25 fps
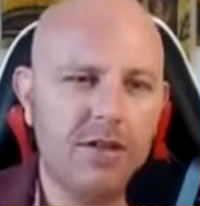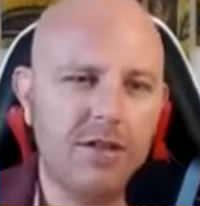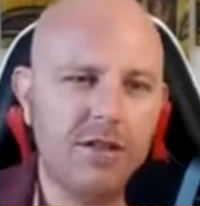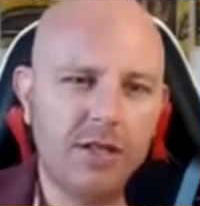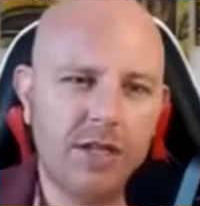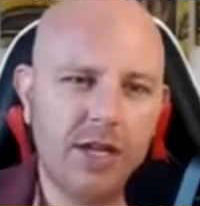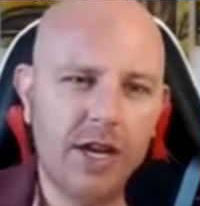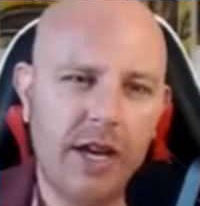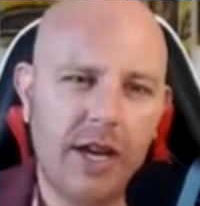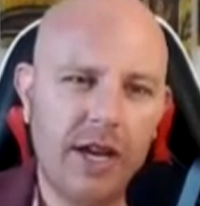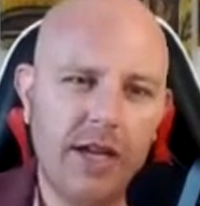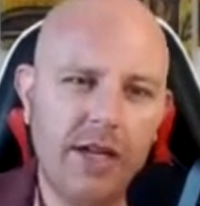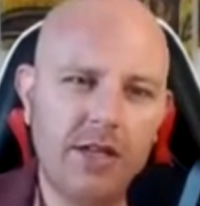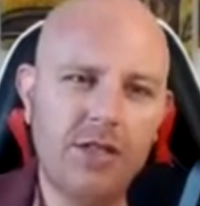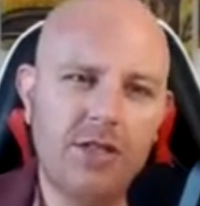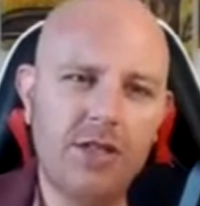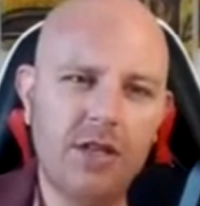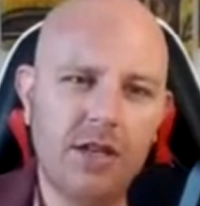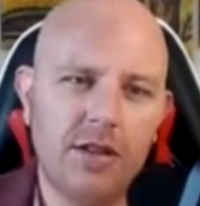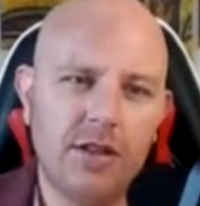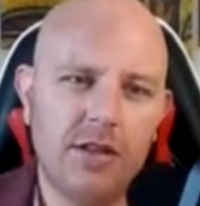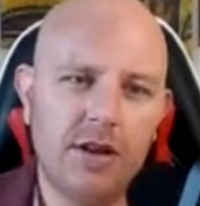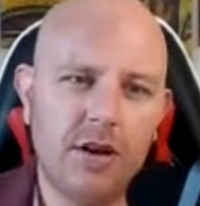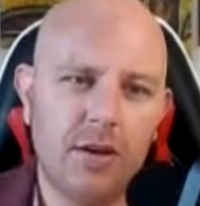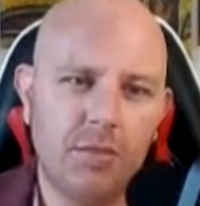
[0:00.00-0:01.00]

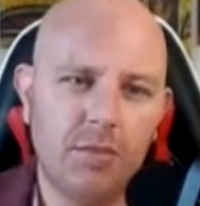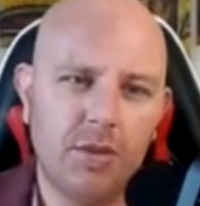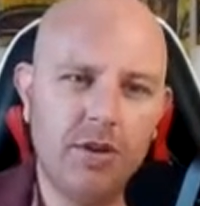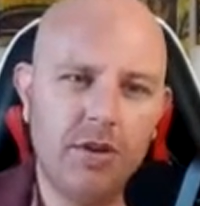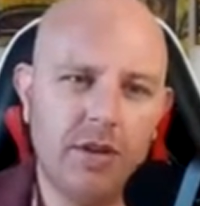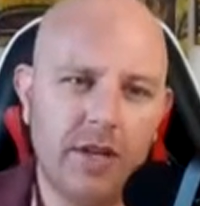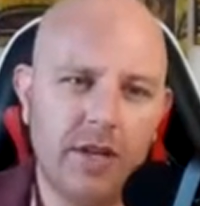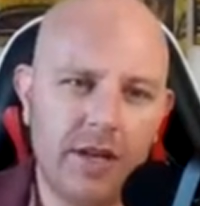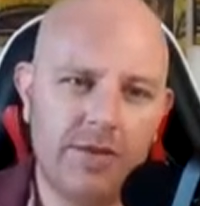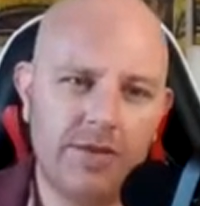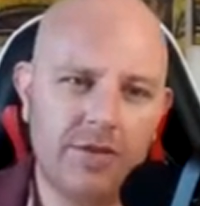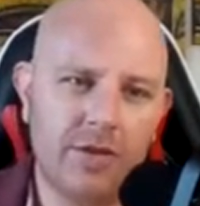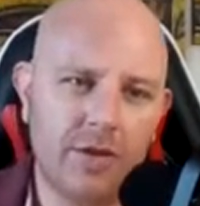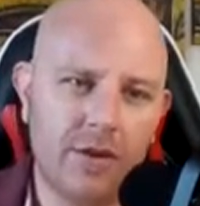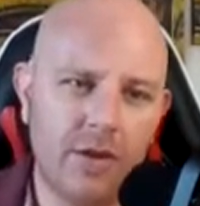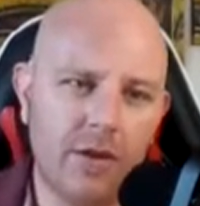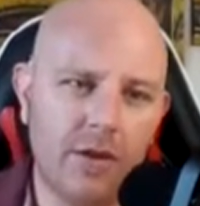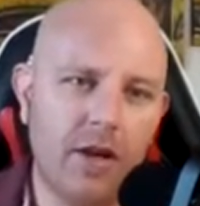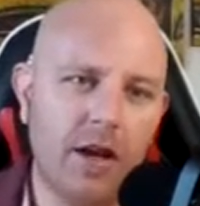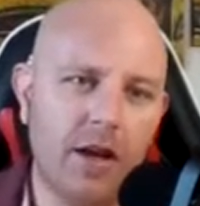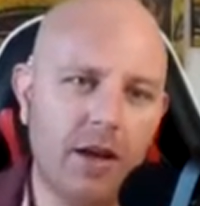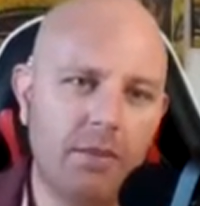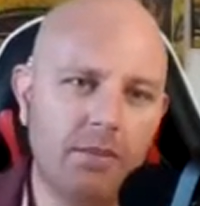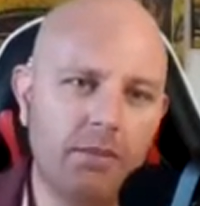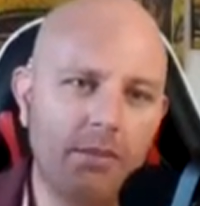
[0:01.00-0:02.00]
changing their beliefs
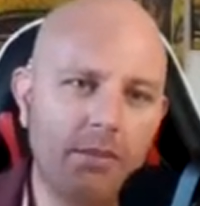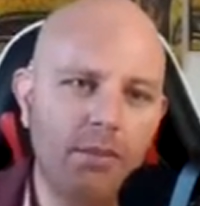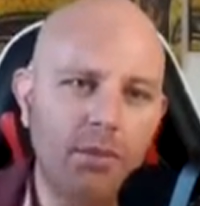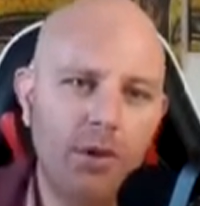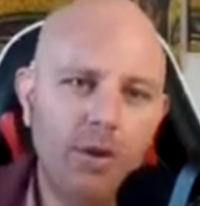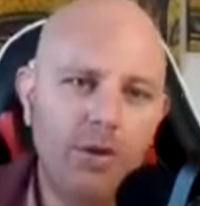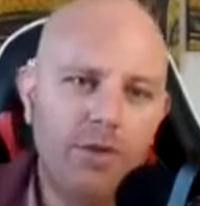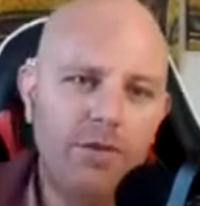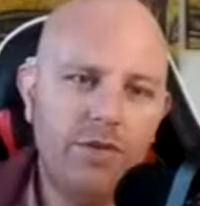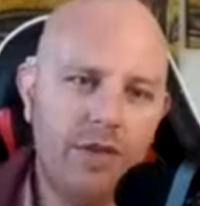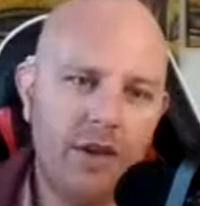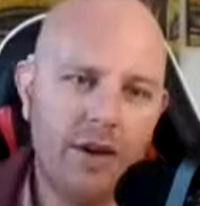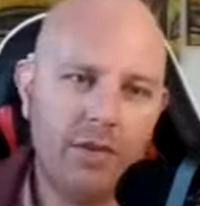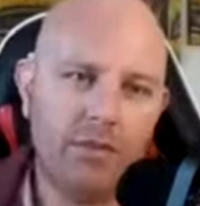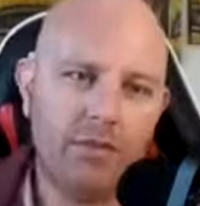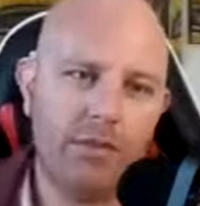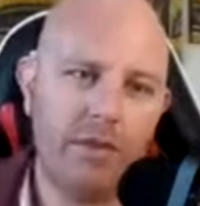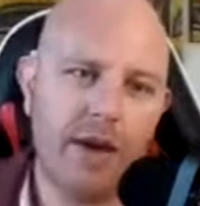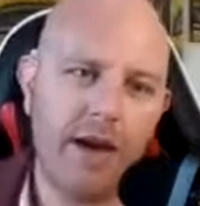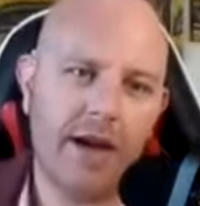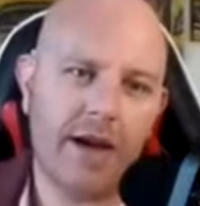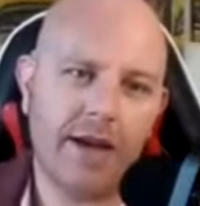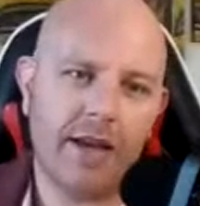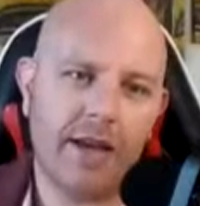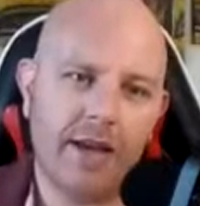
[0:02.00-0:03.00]
to move them
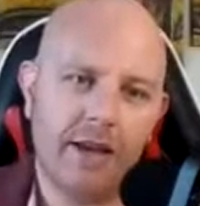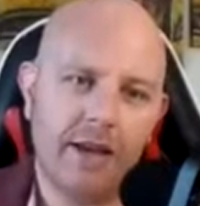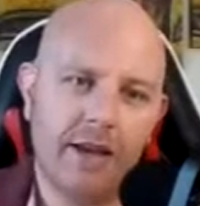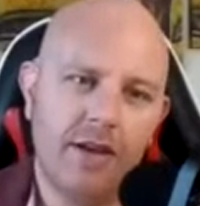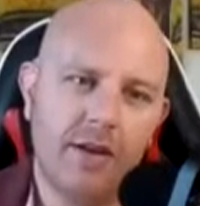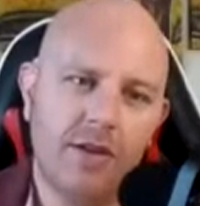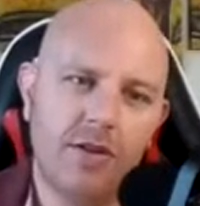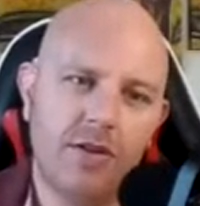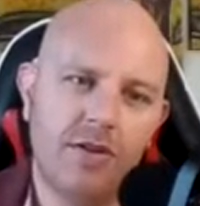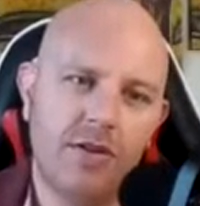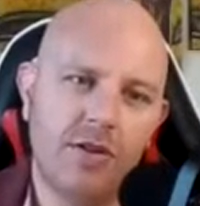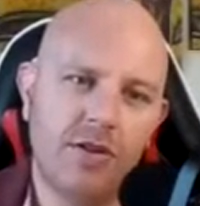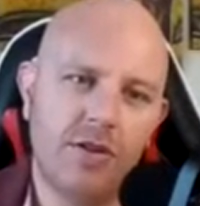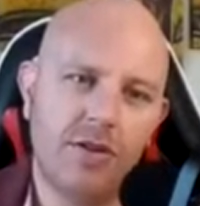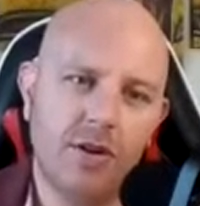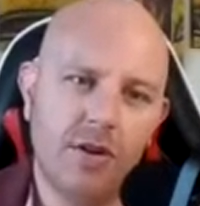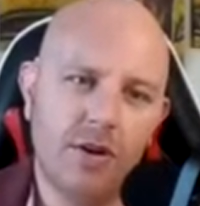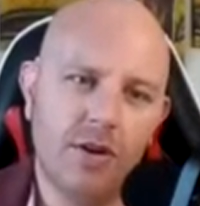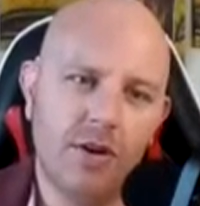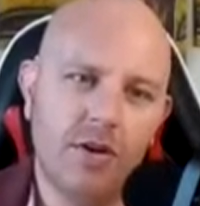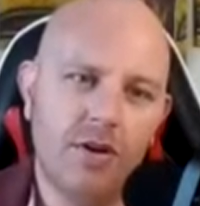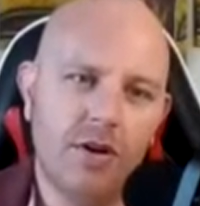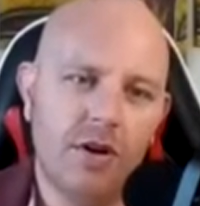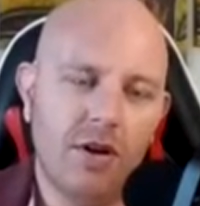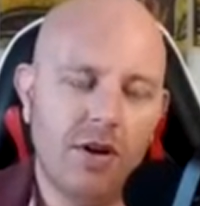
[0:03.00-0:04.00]
back
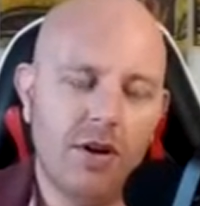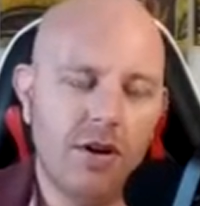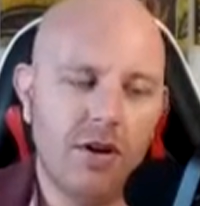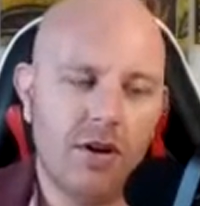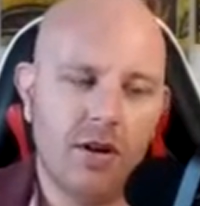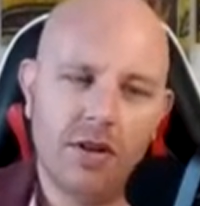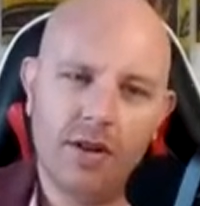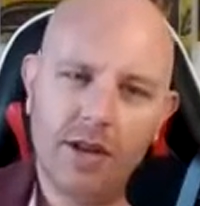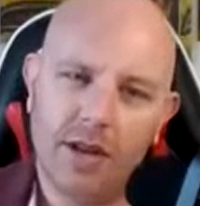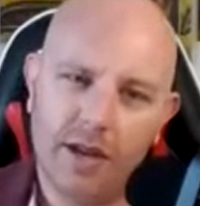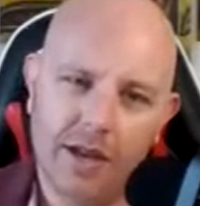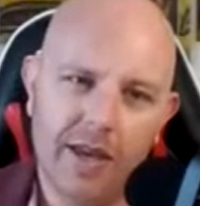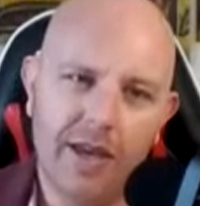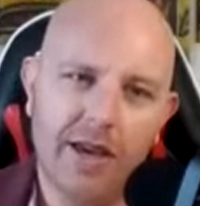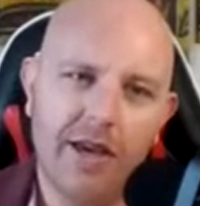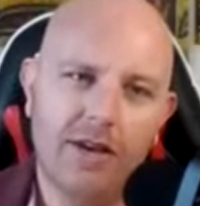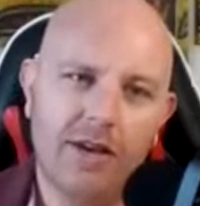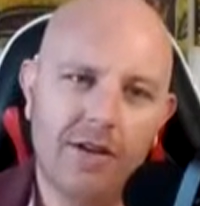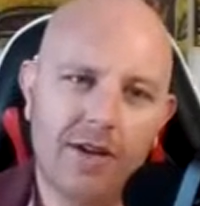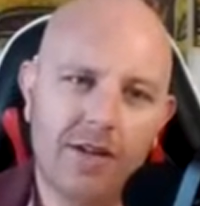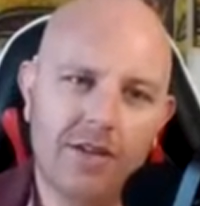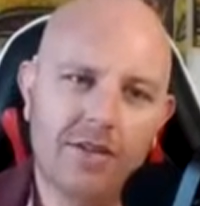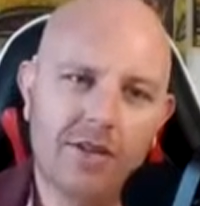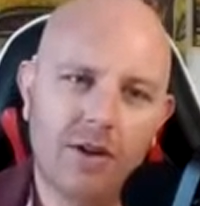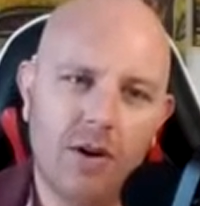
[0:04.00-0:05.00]
into like, hey,
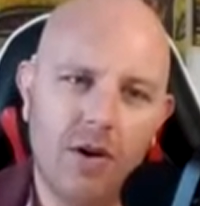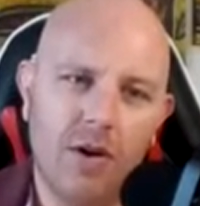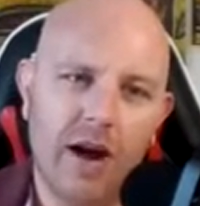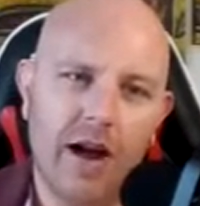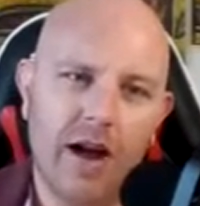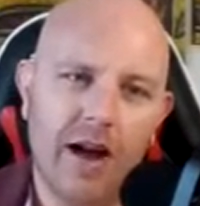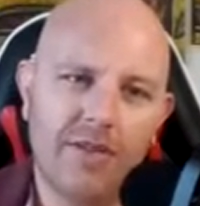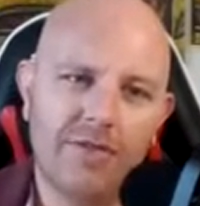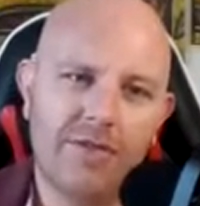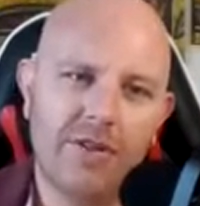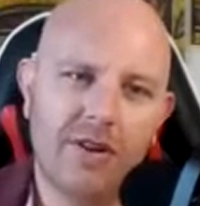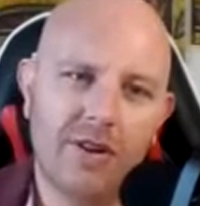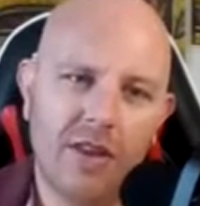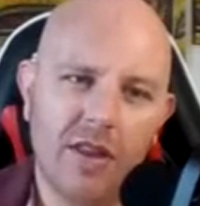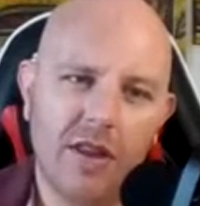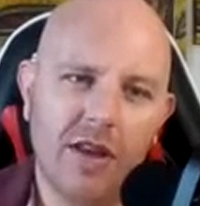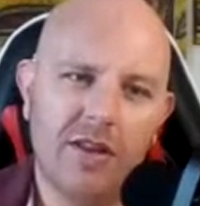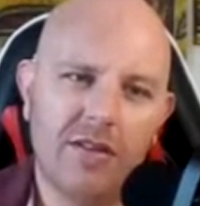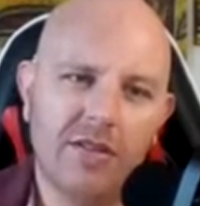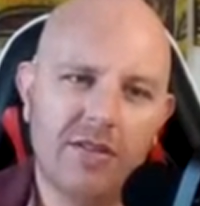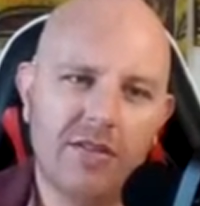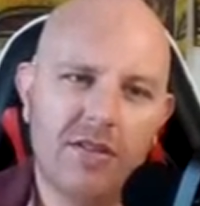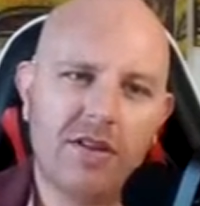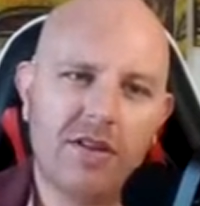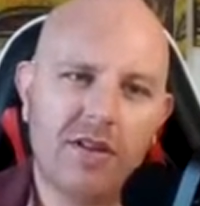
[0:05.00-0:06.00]
let's go after
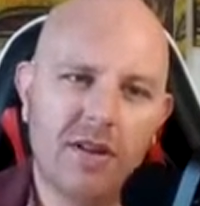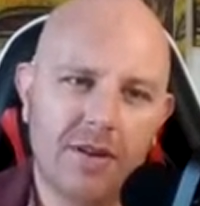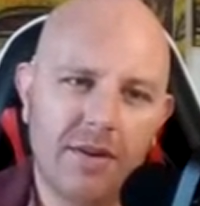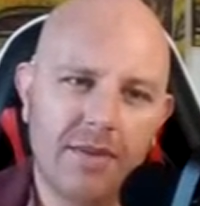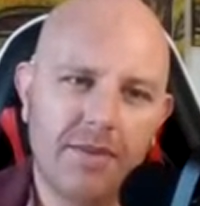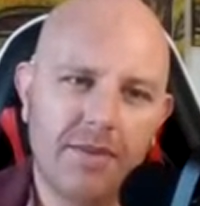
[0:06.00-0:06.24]
this?